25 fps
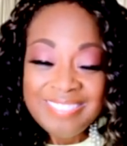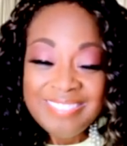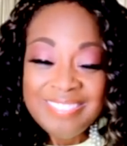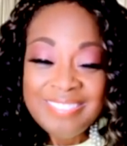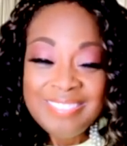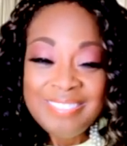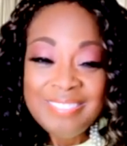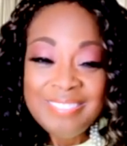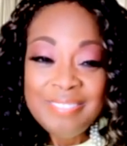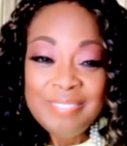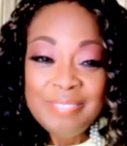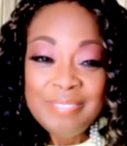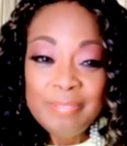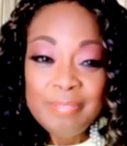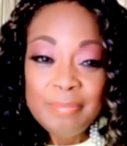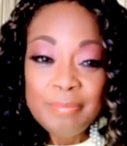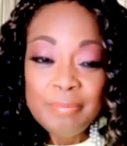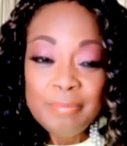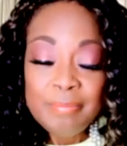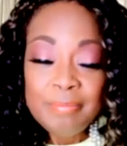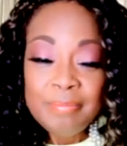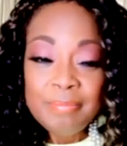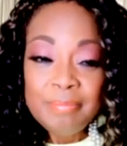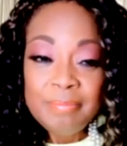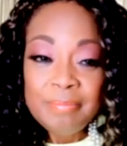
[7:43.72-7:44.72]

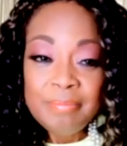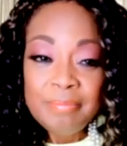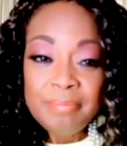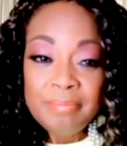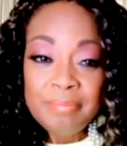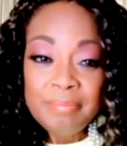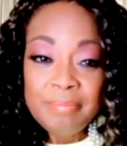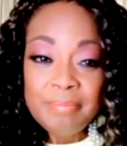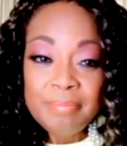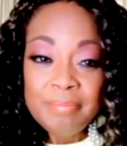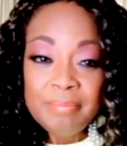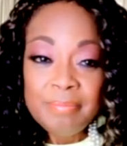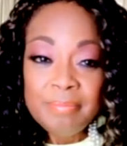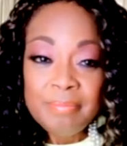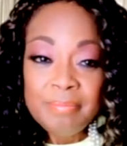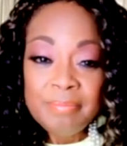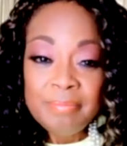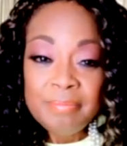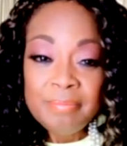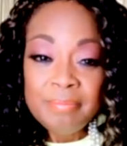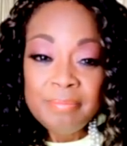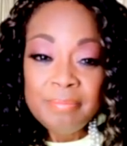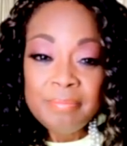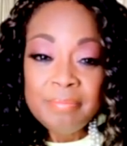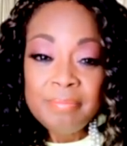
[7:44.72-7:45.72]

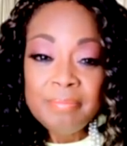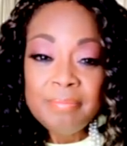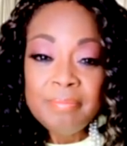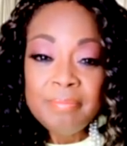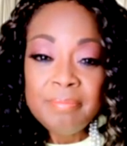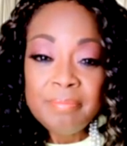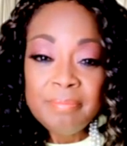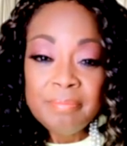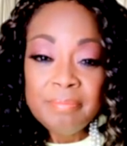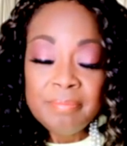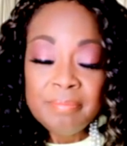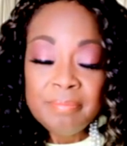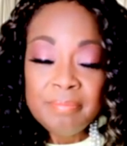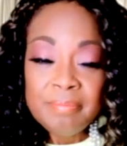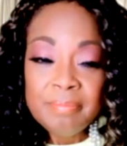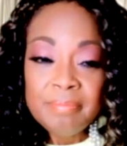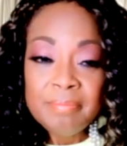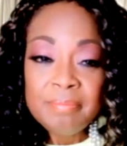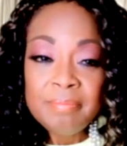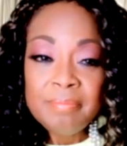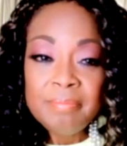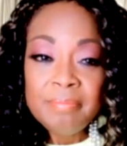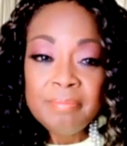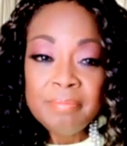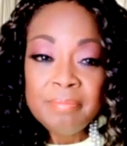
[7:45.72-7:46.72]

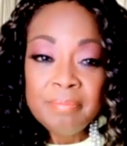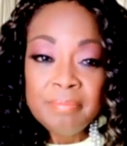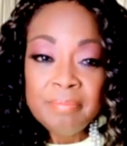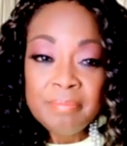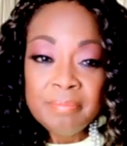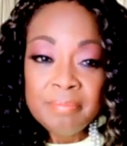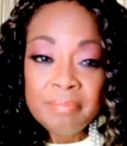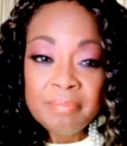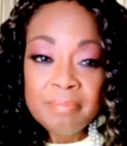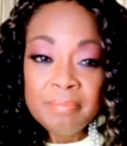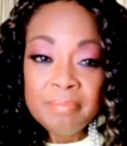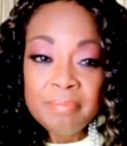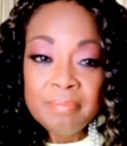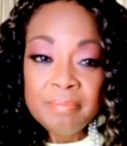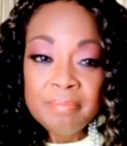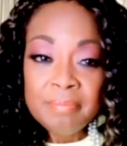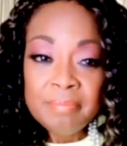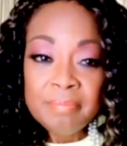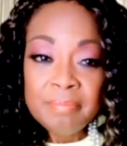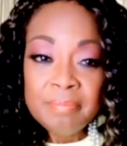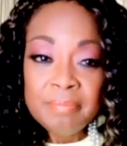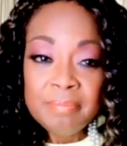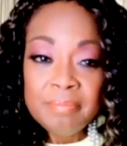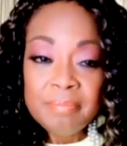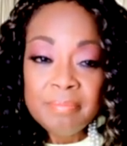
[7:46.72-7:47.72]

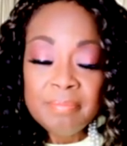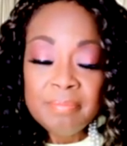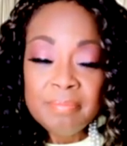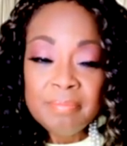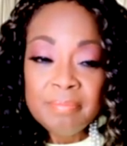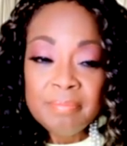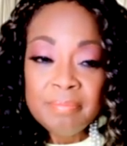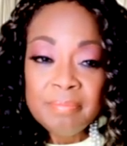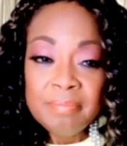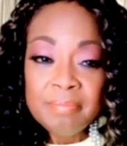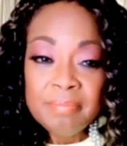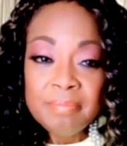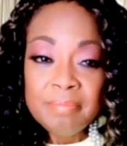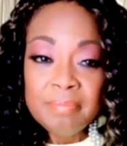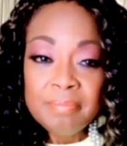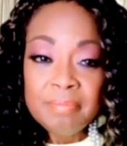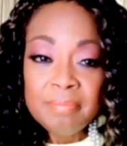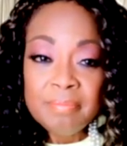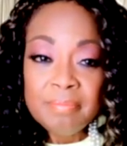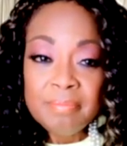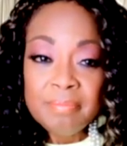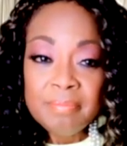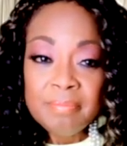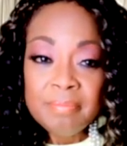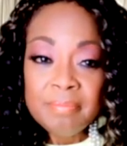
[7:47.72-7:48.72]

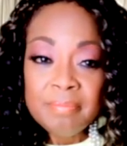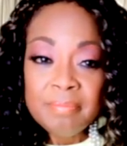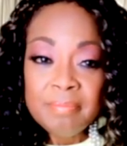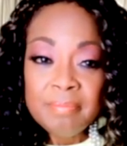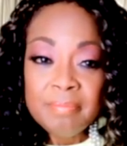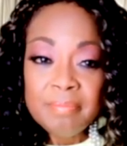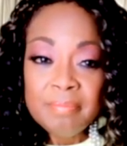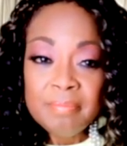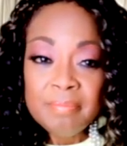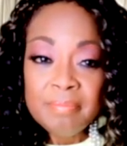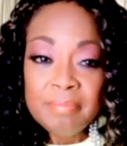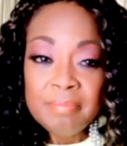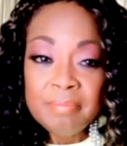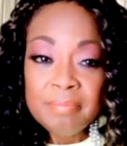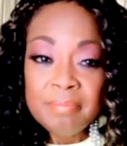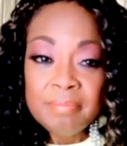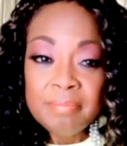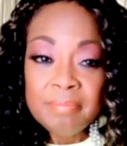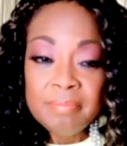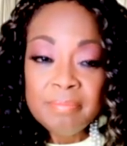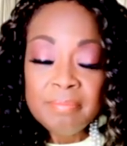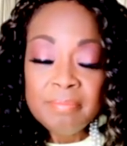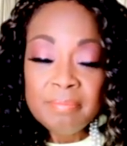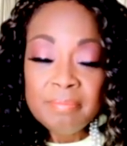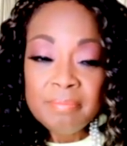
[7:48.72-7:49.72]

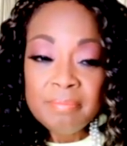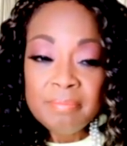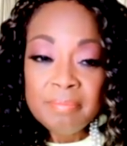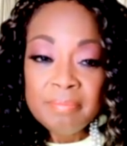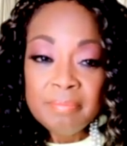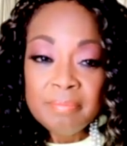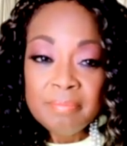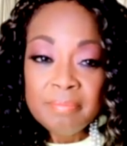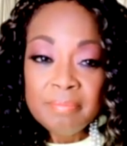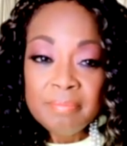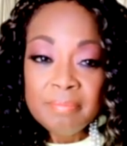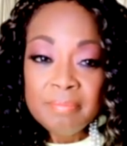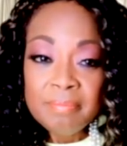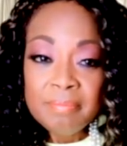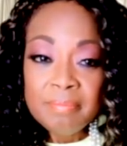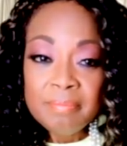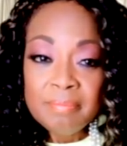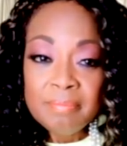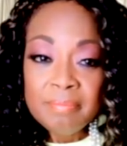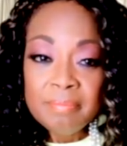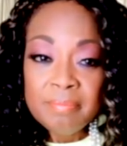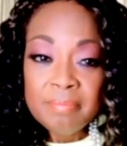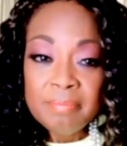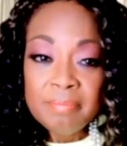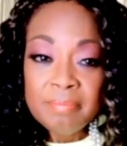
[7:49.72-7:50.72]

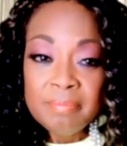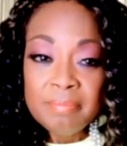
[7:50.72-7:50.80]
This person isn't speaking.